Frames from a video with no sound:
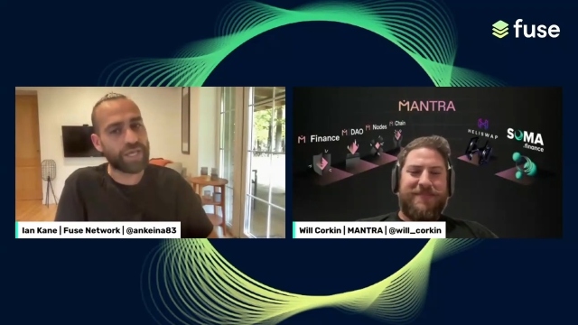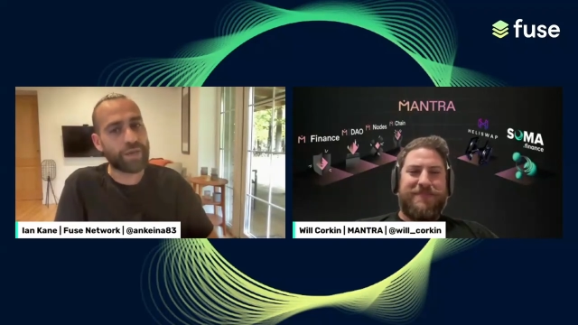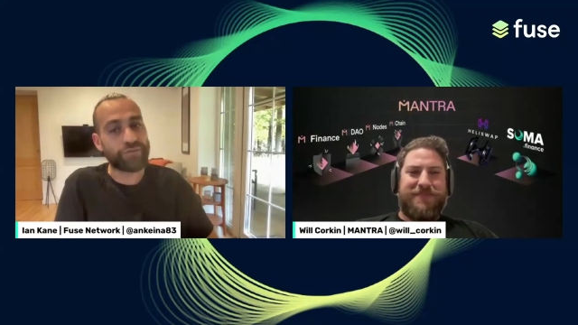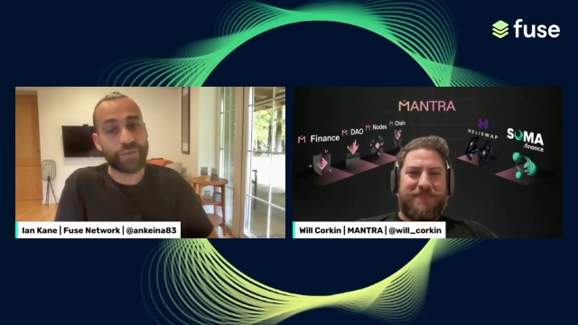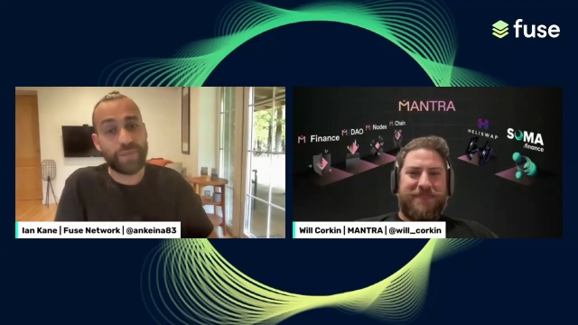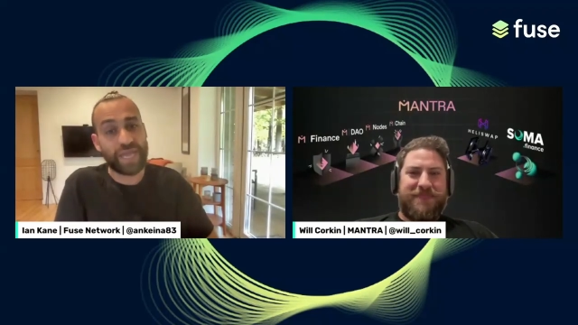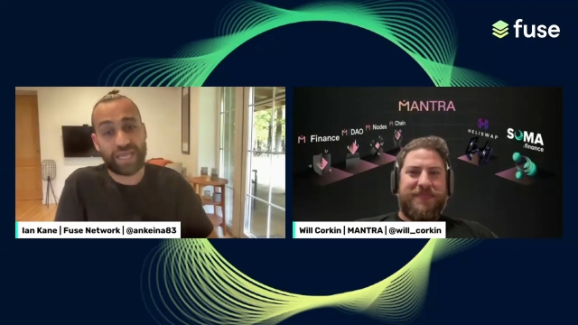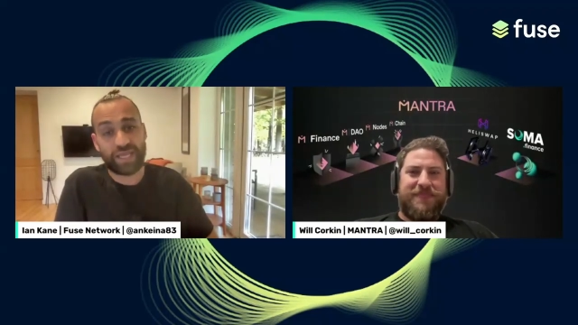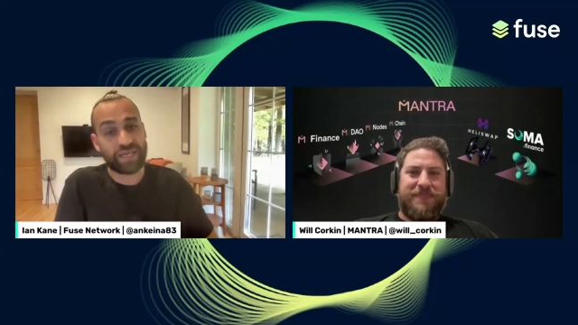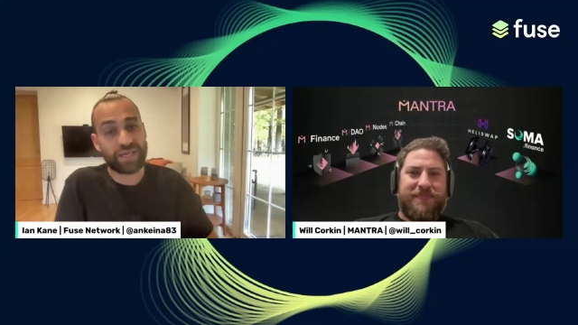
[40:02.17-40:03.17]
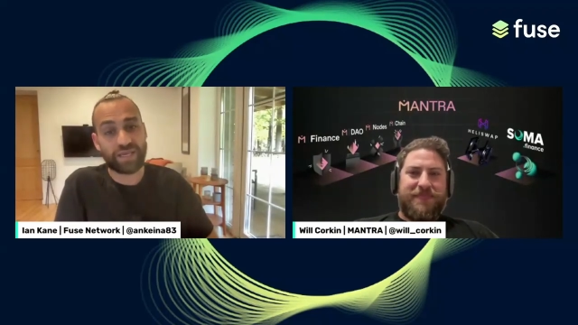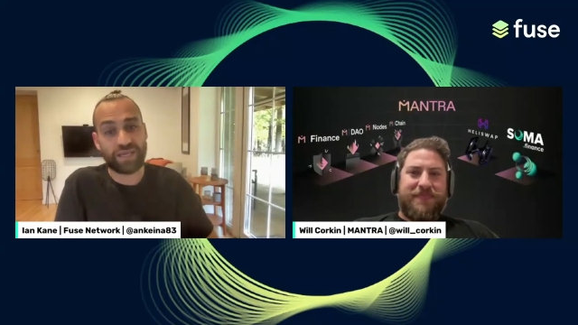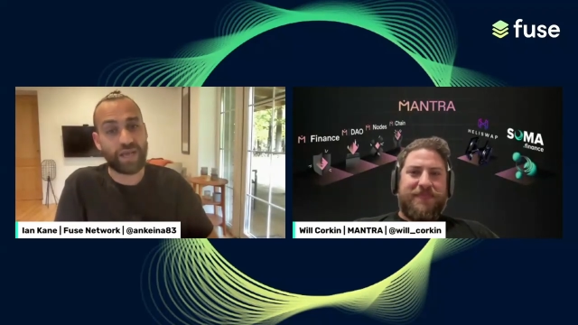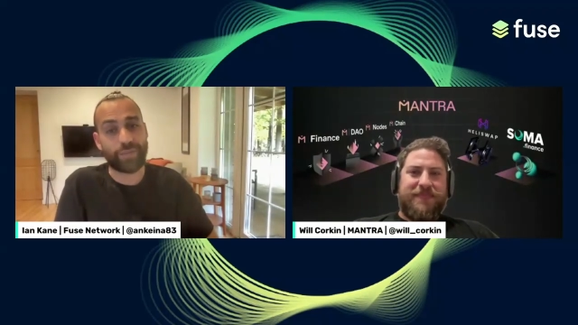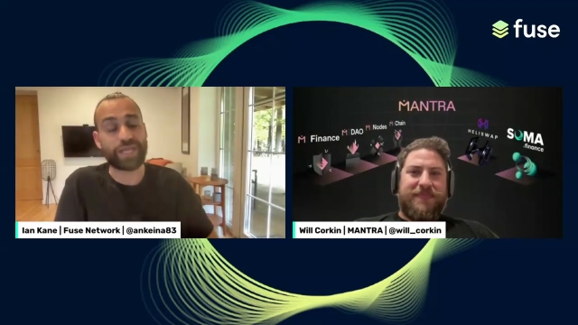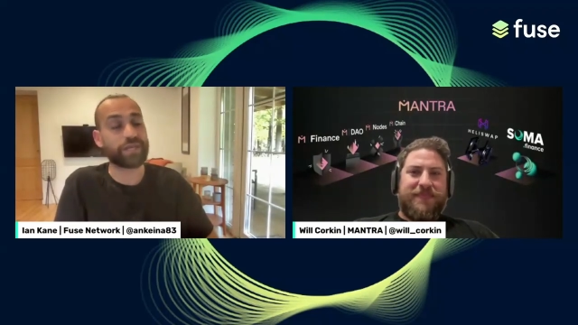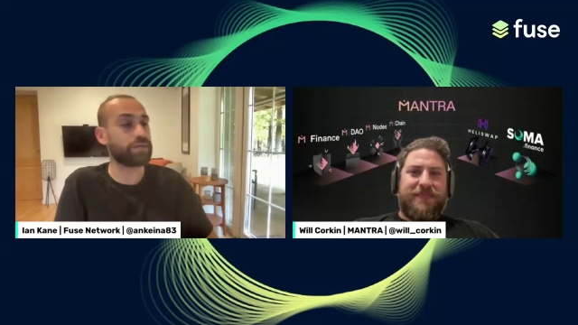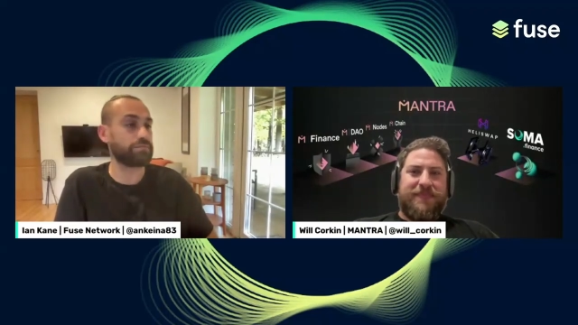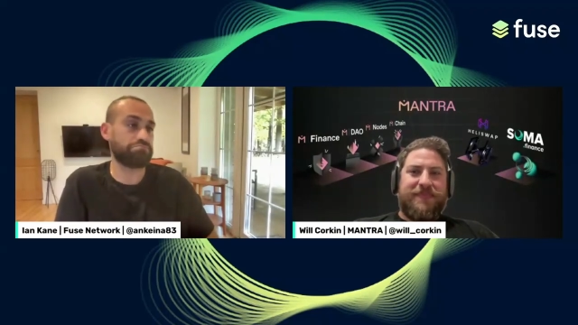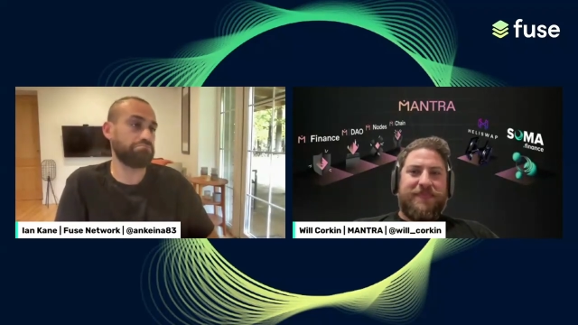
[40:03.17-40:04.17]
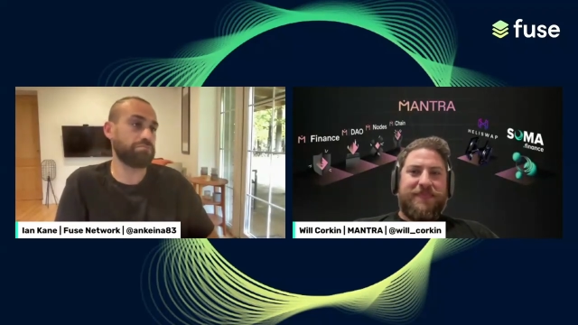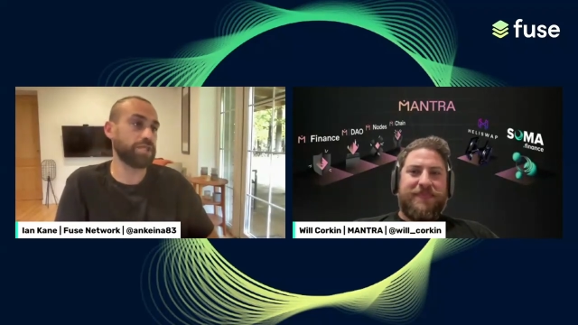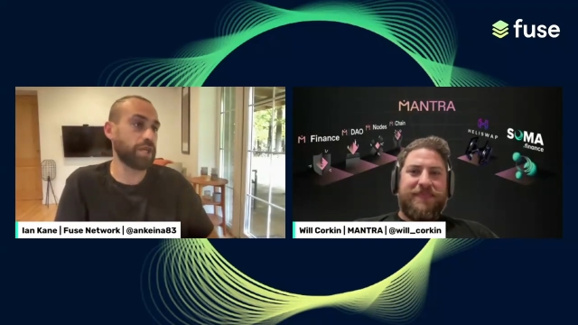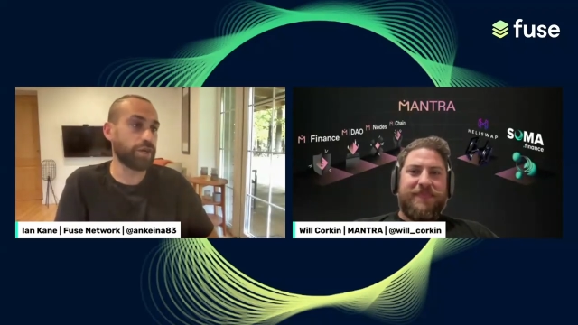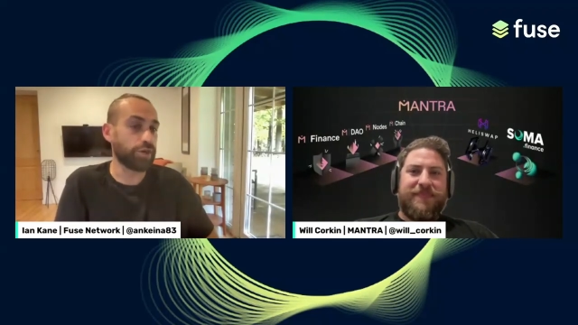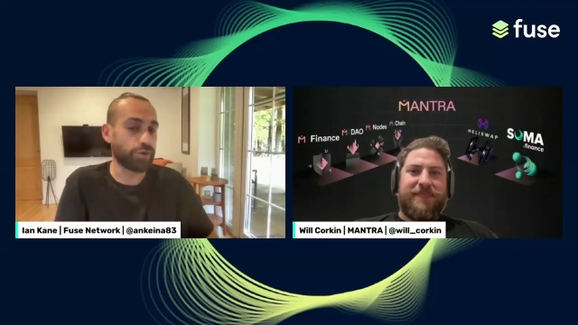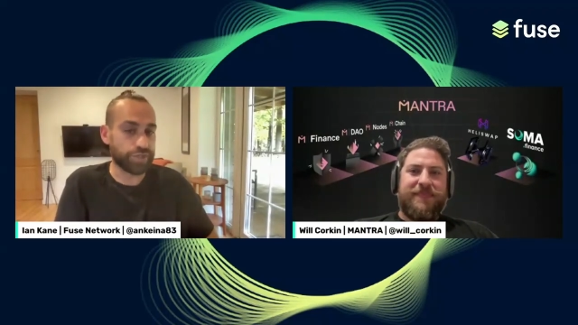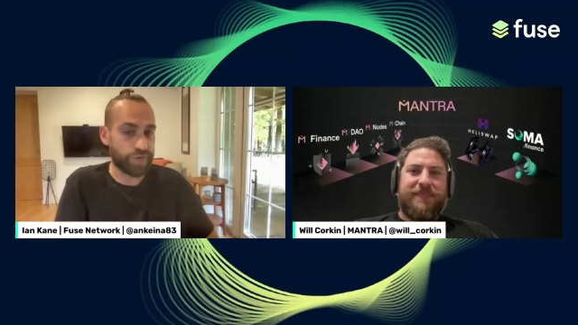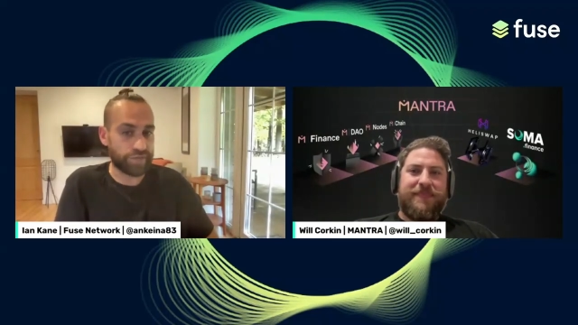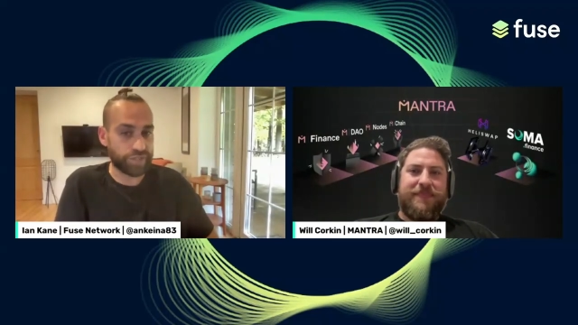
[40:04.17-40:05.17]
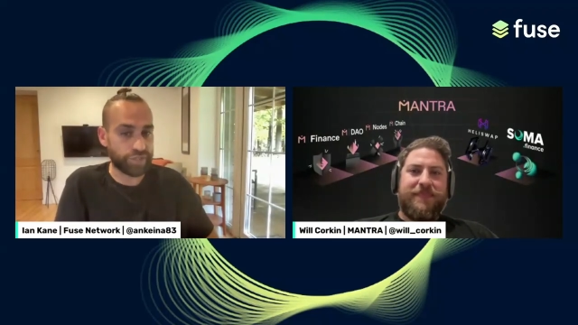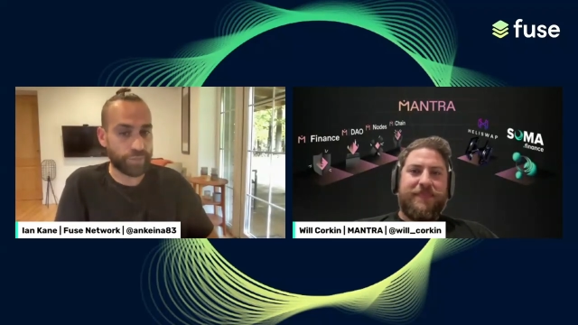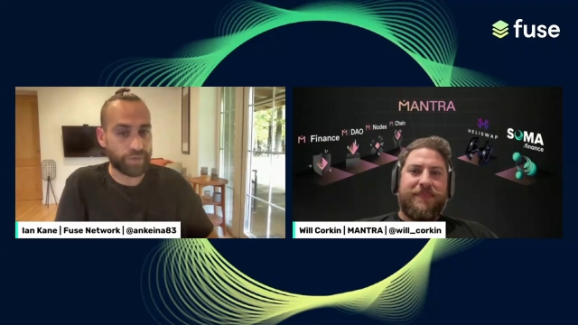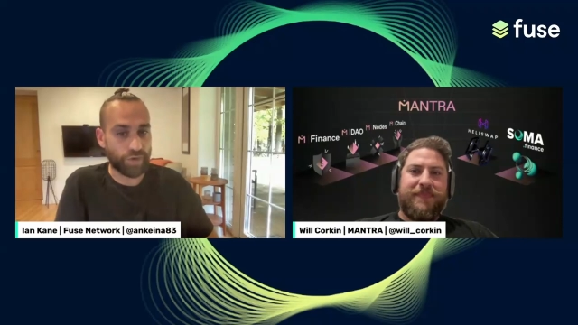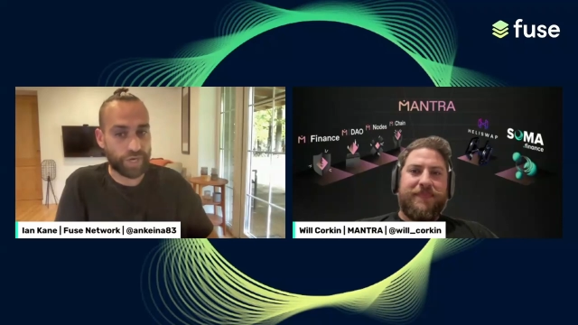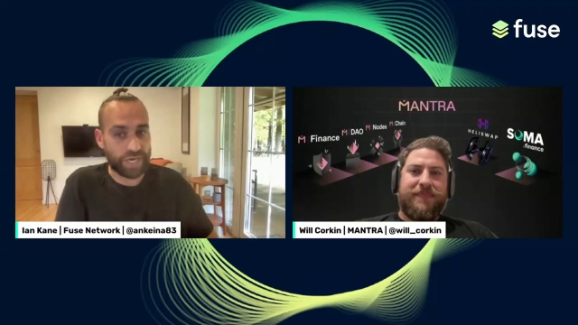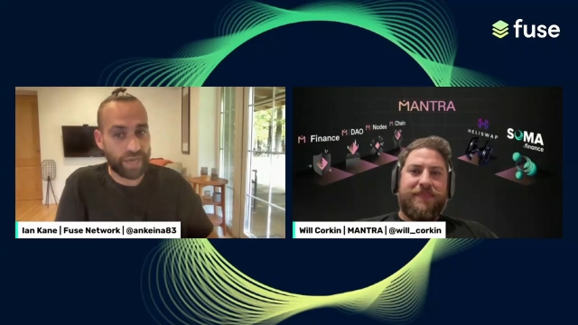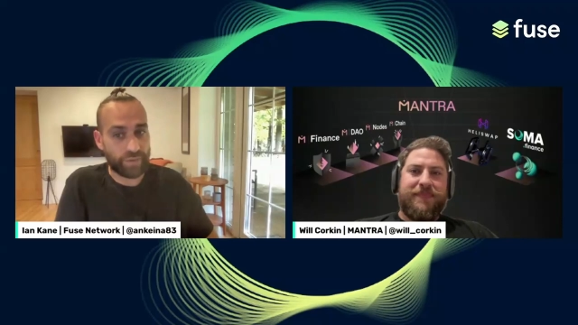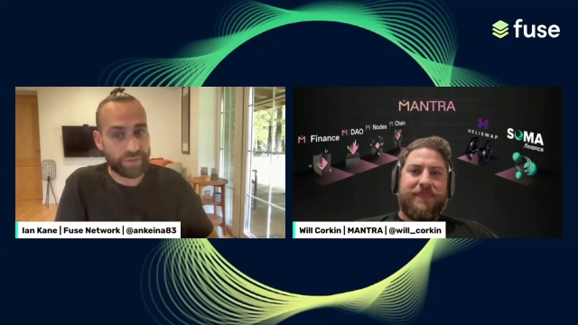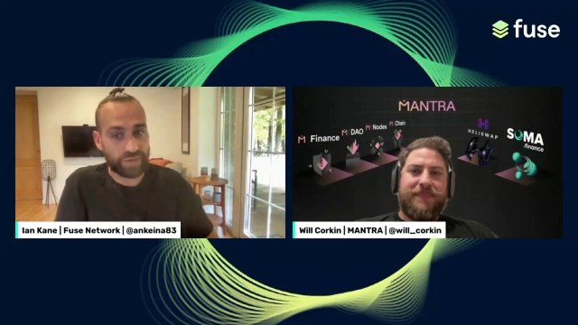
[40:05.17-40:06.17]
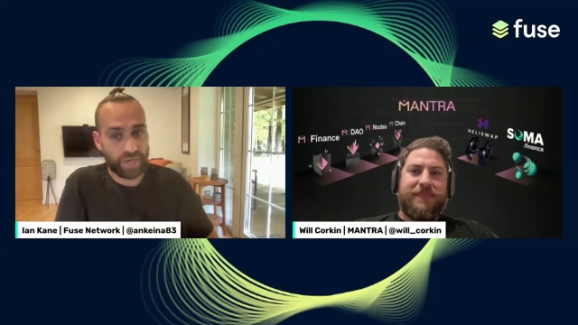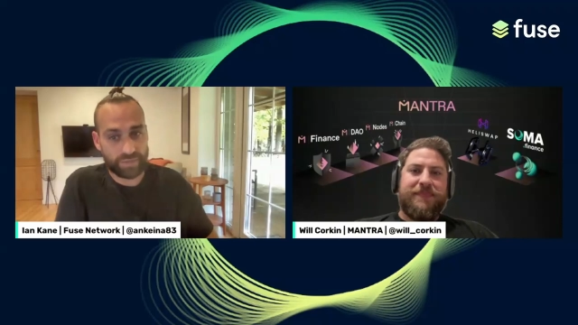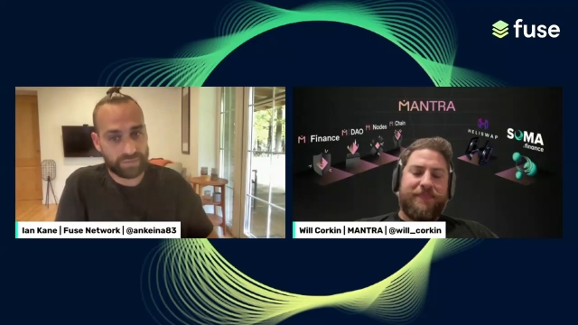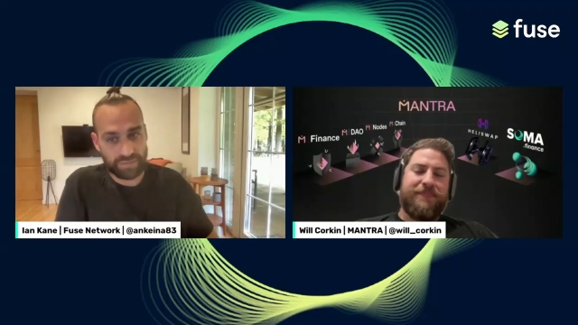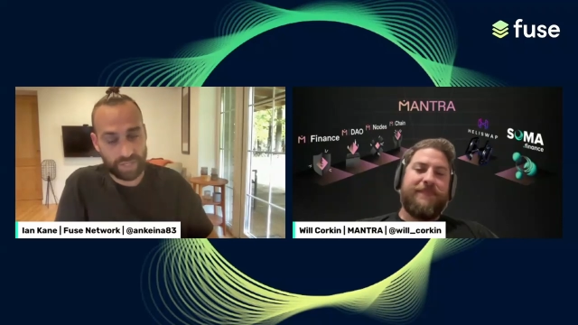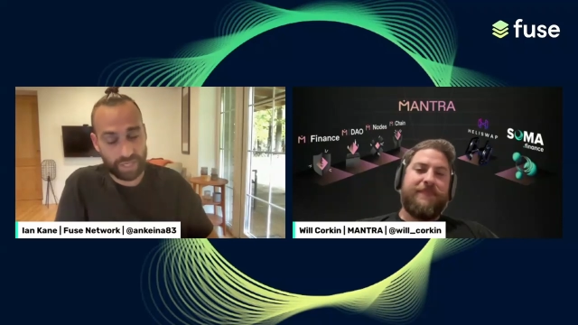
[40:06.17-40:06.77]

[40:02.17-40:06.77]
Speaker 1: yep. Me, I mean, there's a lot of noise around this topic right now, and I'd mm-hmm.